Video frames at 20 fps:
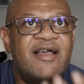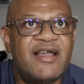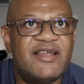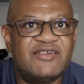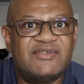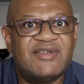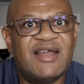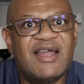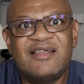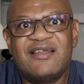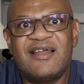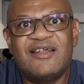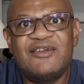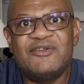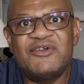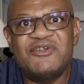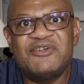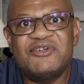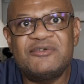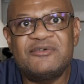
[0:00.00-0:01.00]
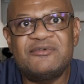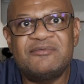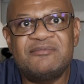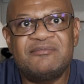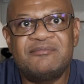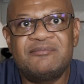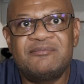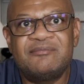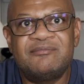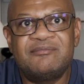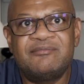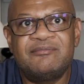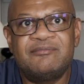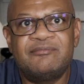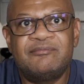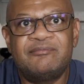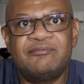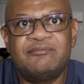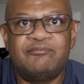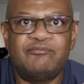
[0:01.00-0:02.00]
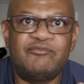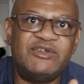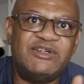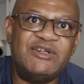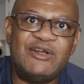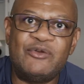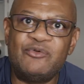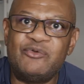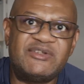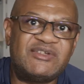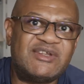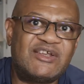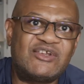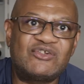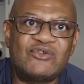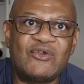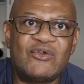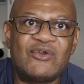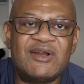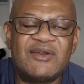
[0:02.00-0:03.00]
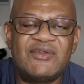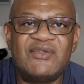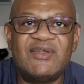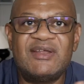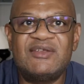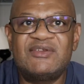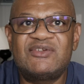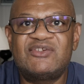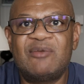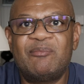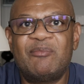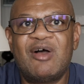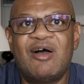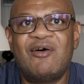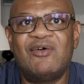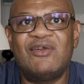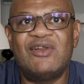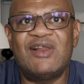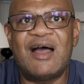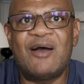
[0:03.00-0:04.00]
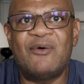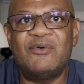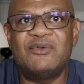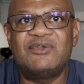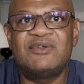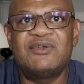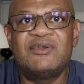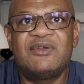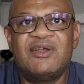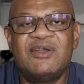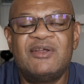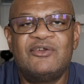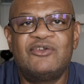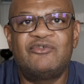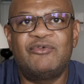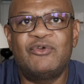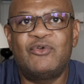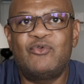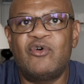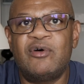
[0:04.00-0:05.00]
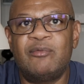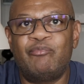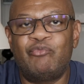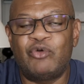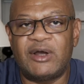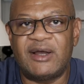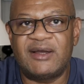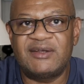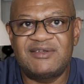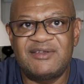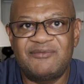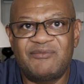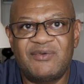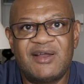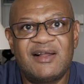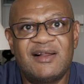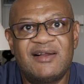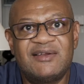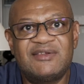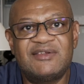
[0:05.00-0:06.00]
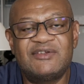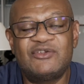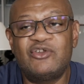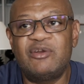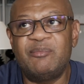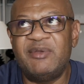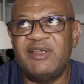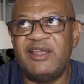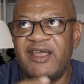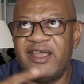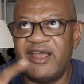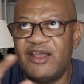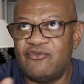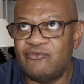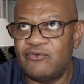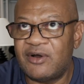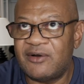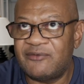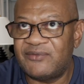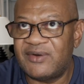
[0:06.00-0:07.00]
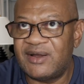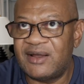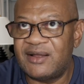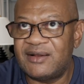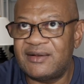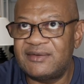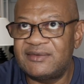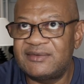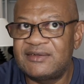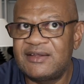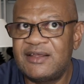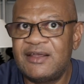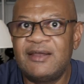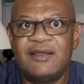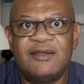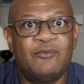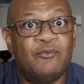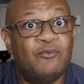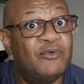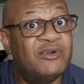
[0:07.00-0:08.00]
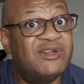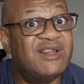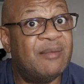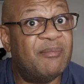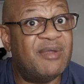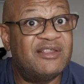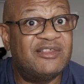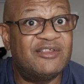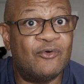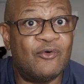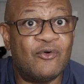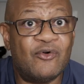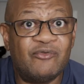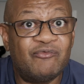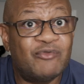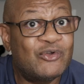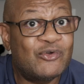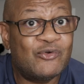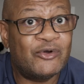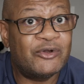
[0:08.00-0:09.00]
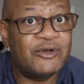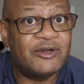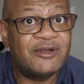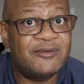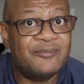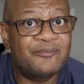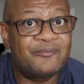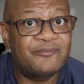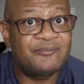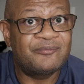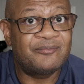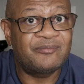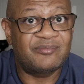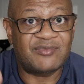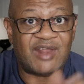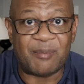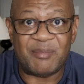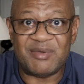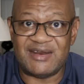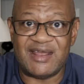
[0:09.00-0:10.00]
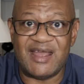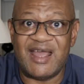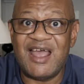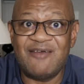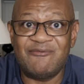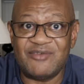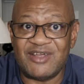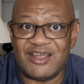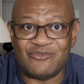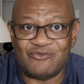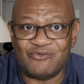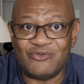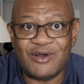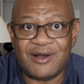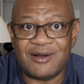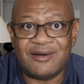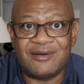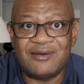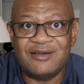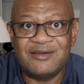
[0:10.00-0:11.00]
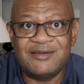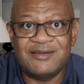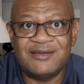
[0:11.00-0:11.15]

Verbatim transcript: is Nikon gonna, when they do this external thing, somehow allow it to record proxy files? Is gonna be NRAW files? Will they make their own recorder? I mean, they have NRAW.